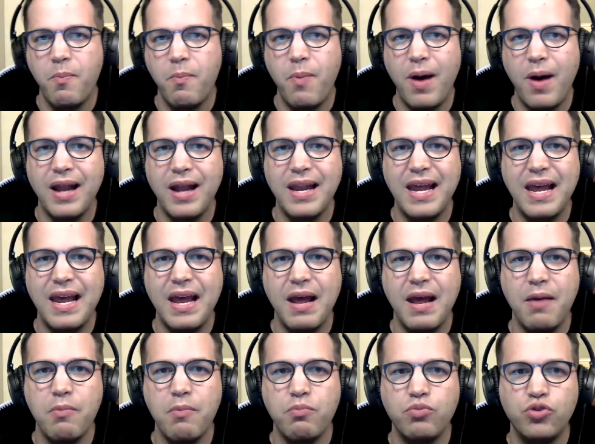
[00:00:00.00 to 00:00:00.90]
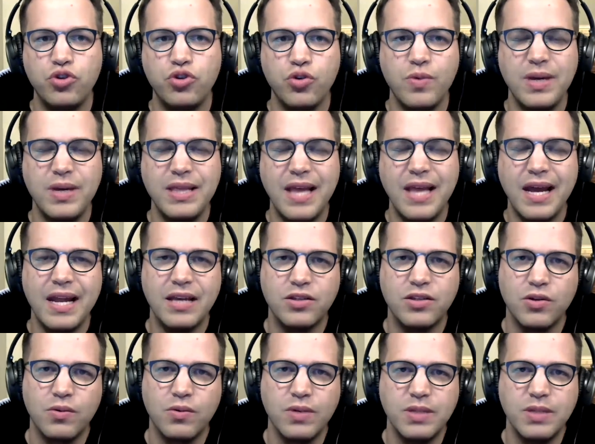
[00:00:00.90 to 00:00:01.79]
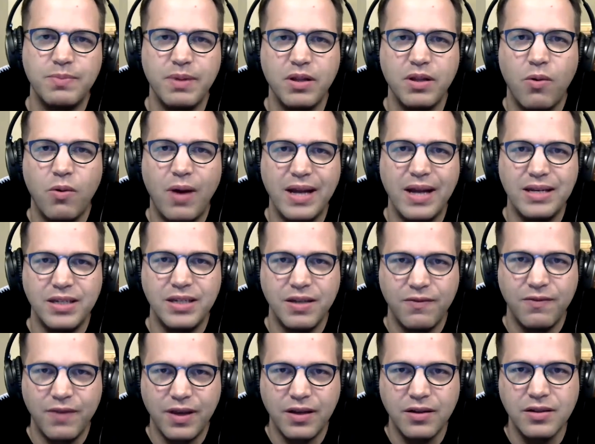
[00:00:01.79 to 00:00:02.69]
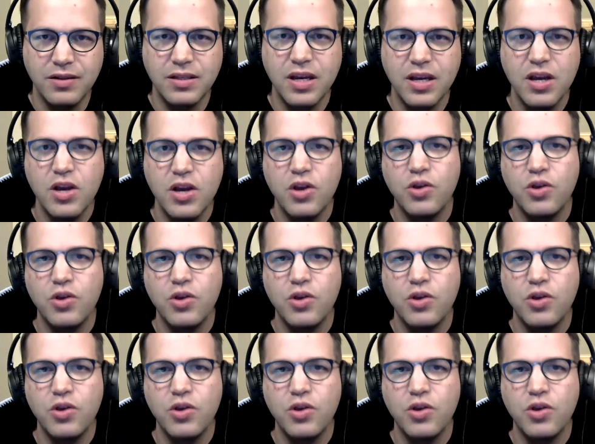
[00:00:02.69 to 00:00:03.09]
but doing that has always been quite difficult.